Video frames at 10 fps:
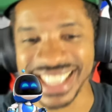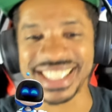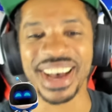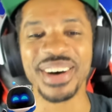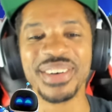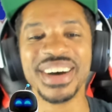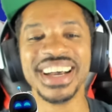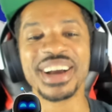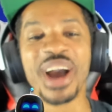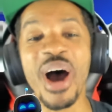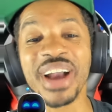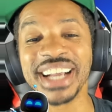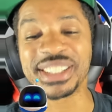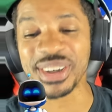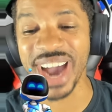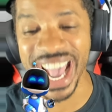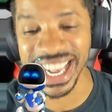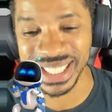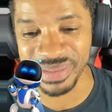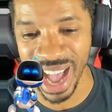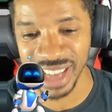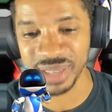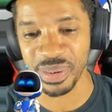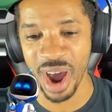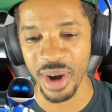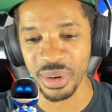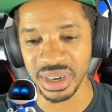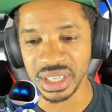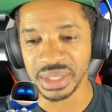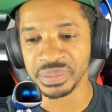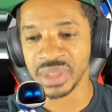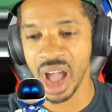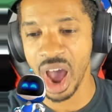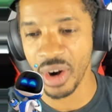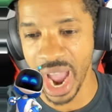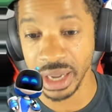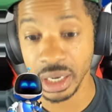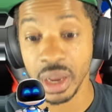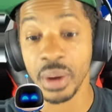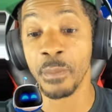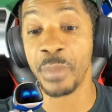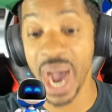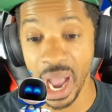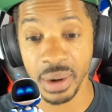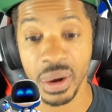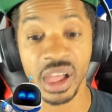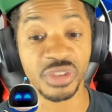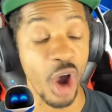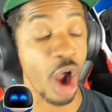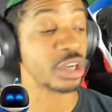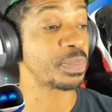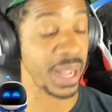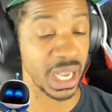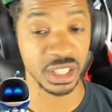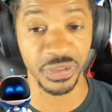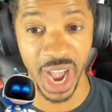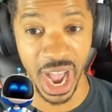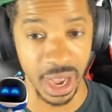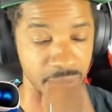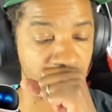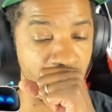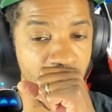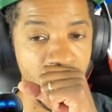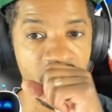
so, go get you an Xbox, bro. All right. But as far as PS5s,